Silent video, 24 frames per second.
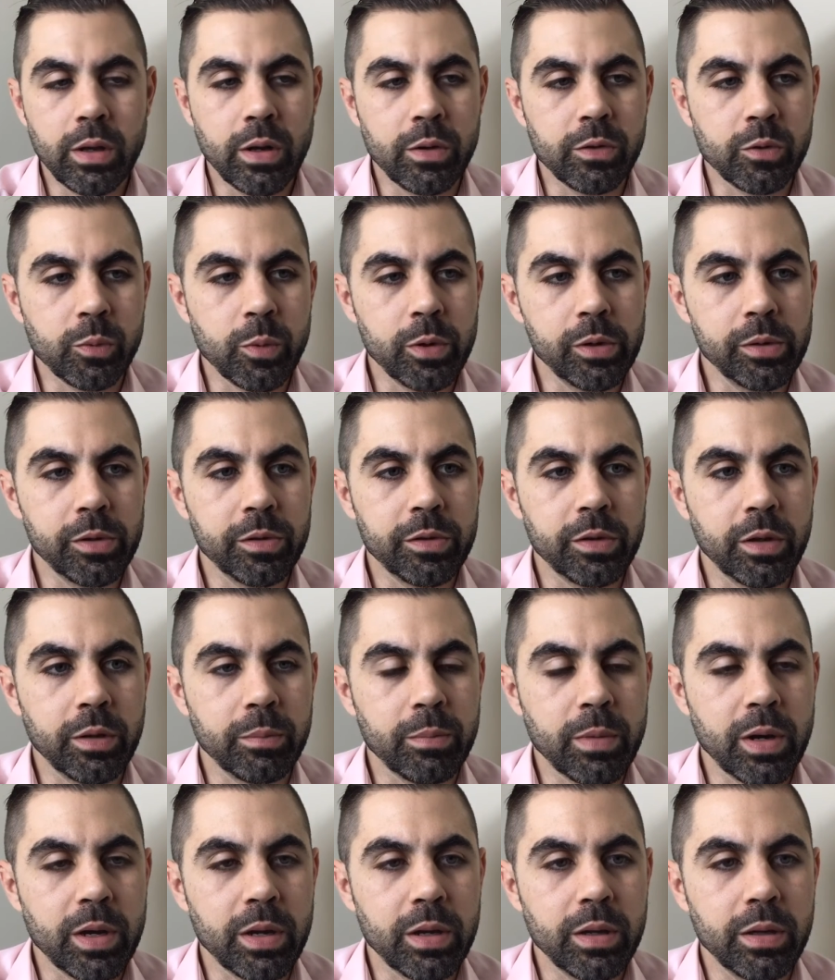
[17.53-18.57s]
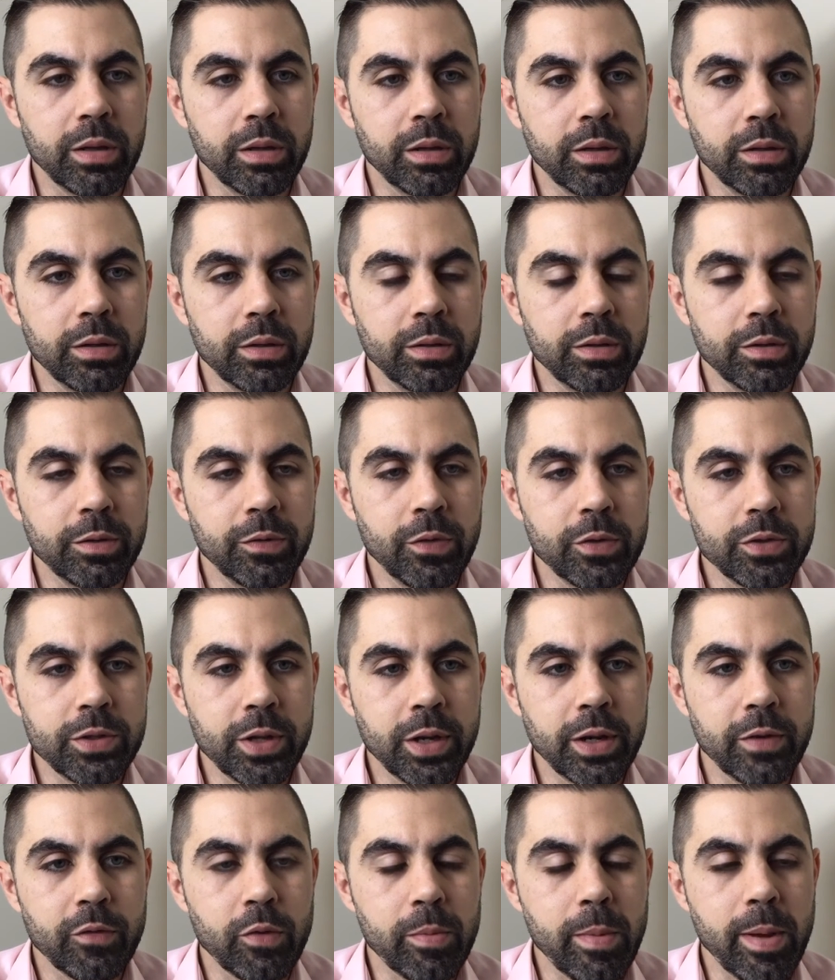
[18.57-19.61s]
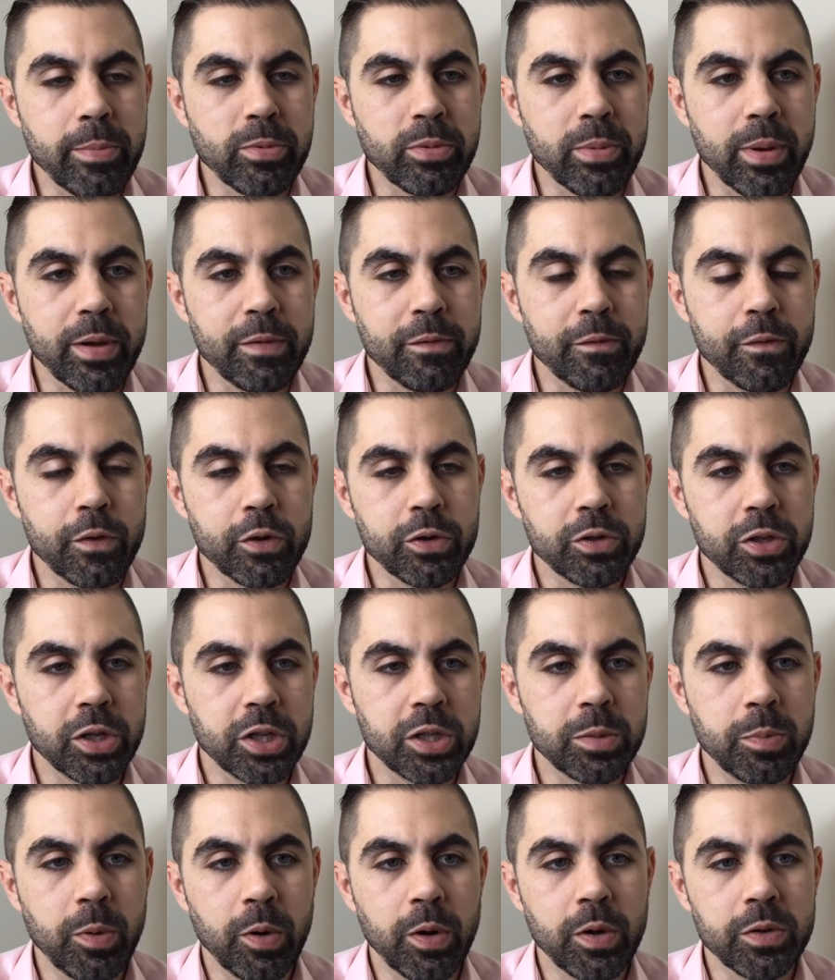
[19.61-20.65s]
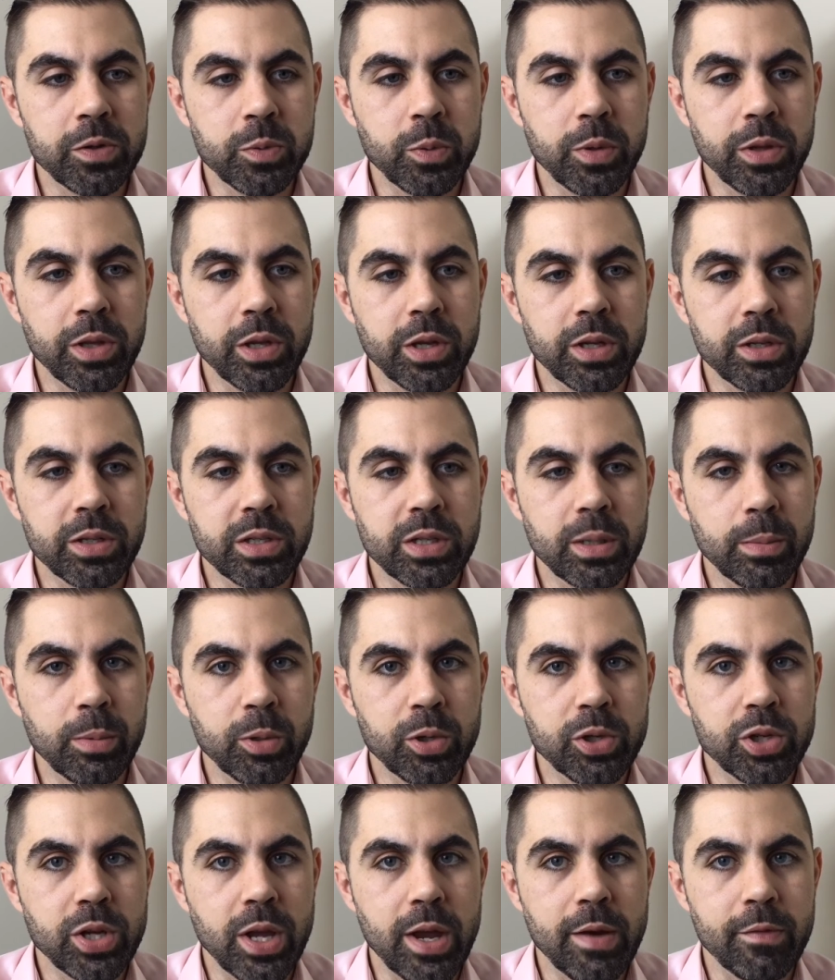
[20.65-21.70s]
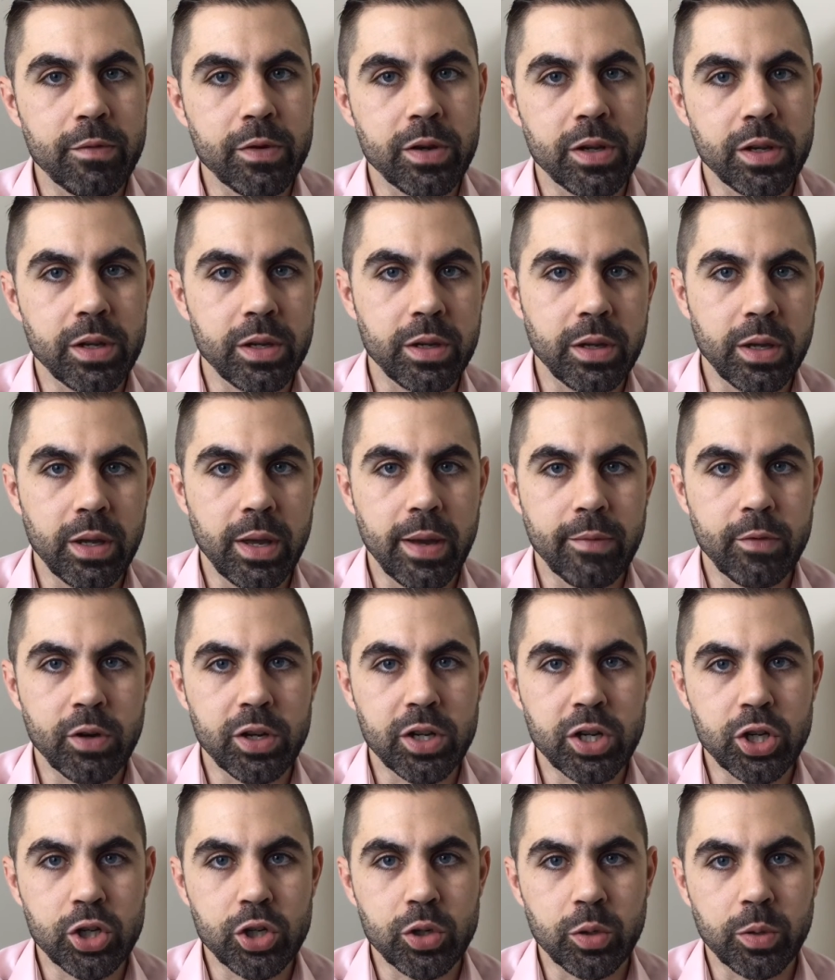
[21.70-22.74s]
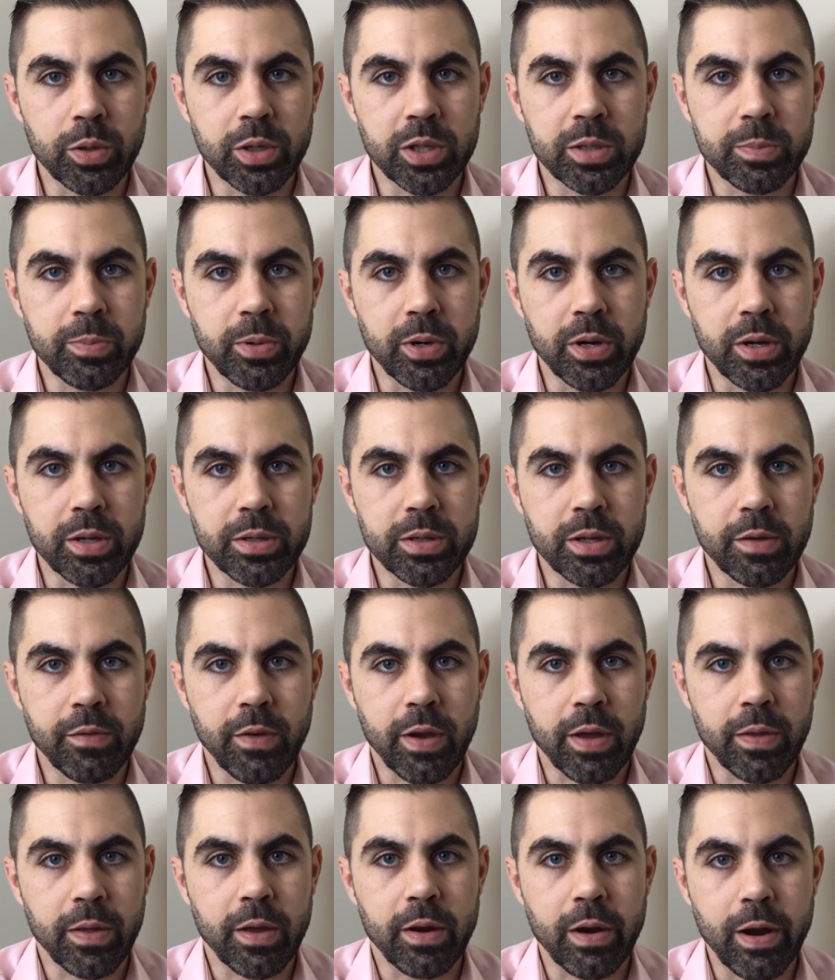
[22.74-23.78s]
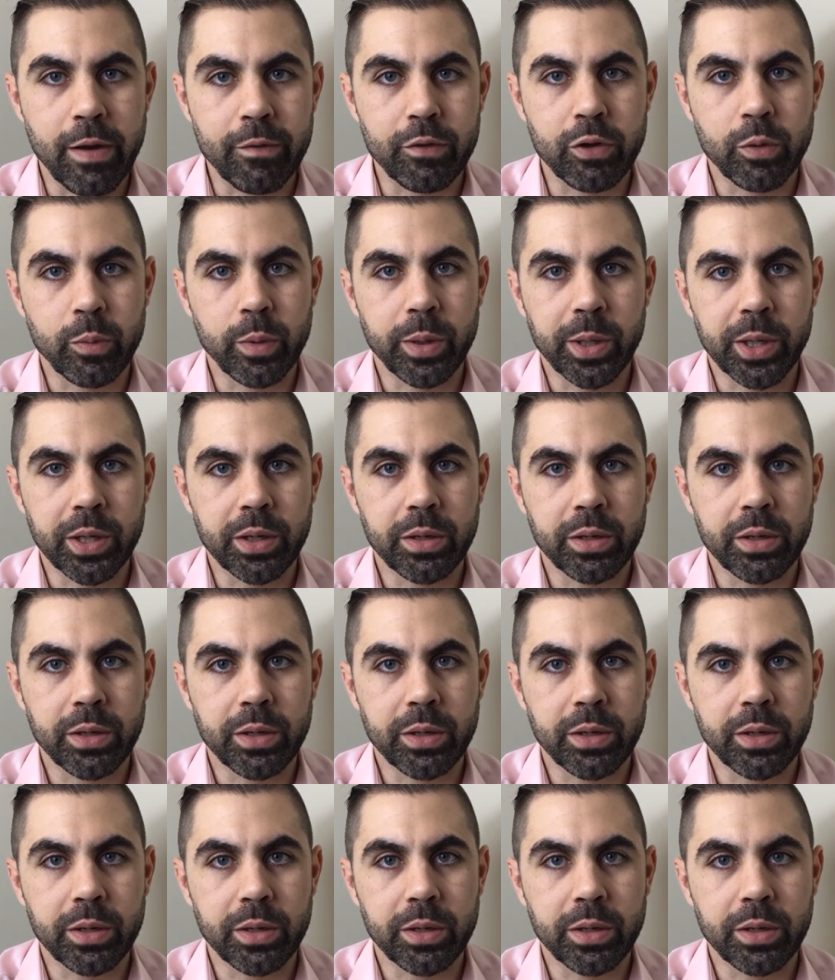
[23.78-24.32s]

You know, it's weird because like as far as I can remember, my first experience with it is similar to every additional experience I've had thereafter with